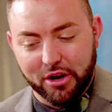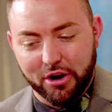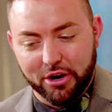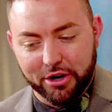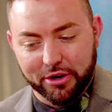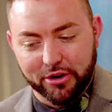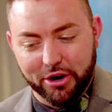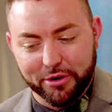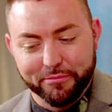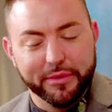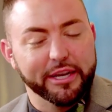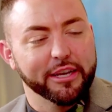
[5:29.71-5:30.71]
are
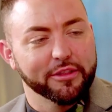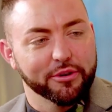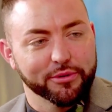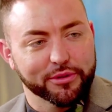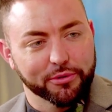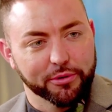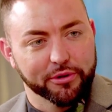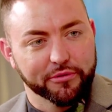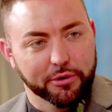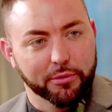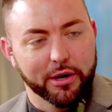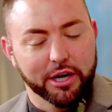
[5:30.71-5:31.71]
meeting those sort of
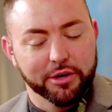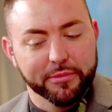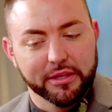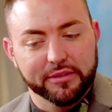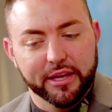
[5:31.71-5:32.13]
requirements?